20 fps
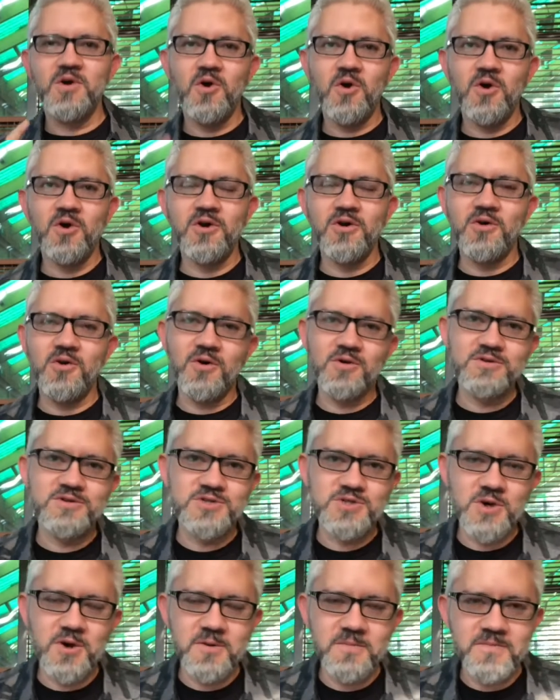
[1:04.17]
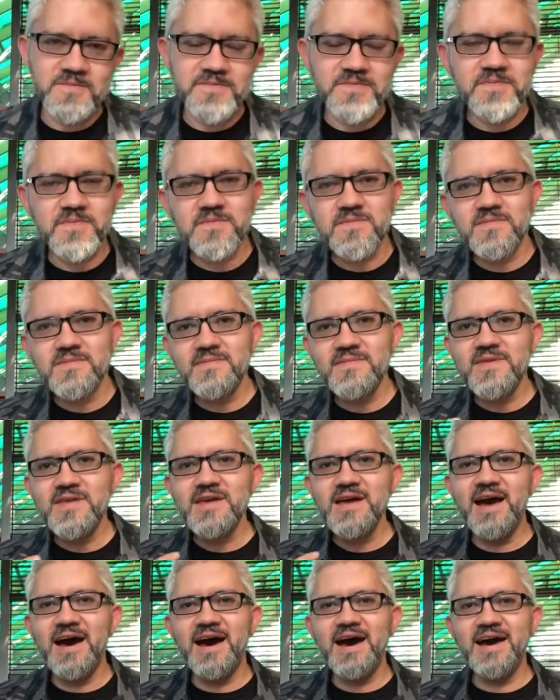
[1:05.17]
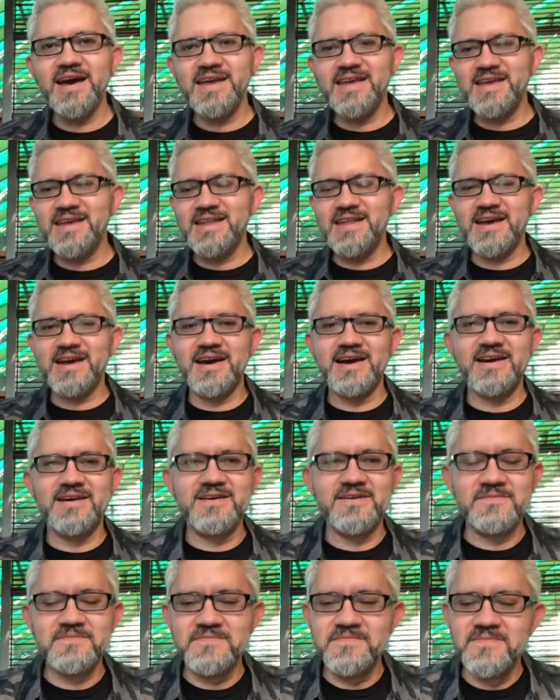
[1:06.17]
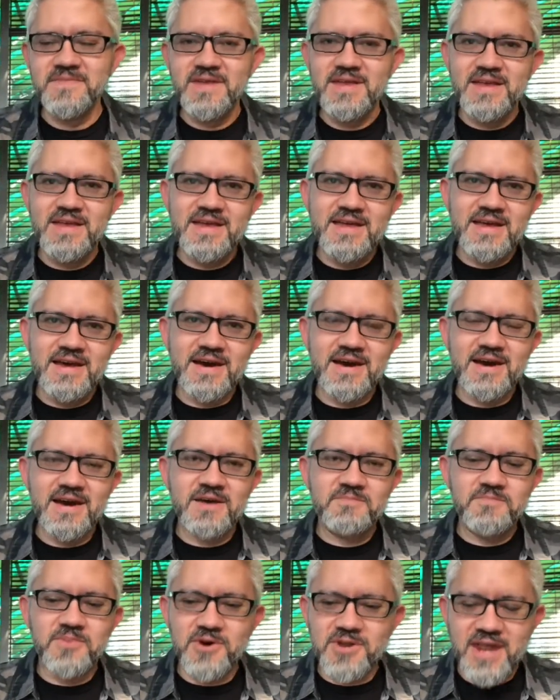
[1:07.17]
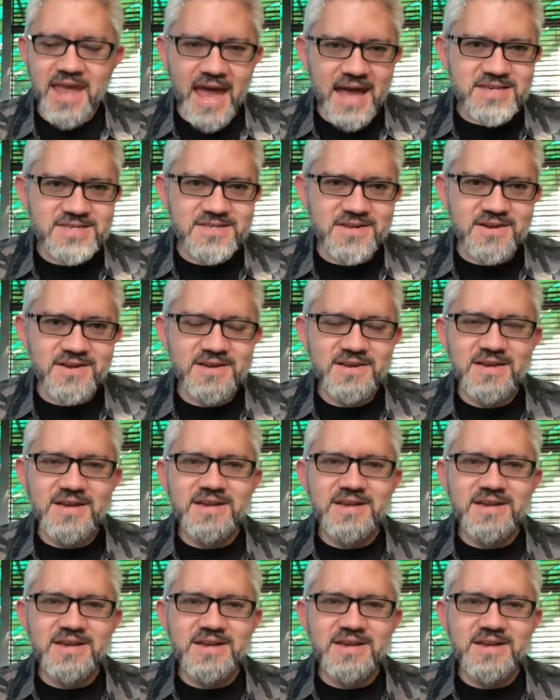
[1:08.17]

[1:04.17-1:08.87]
or also in Podcaster.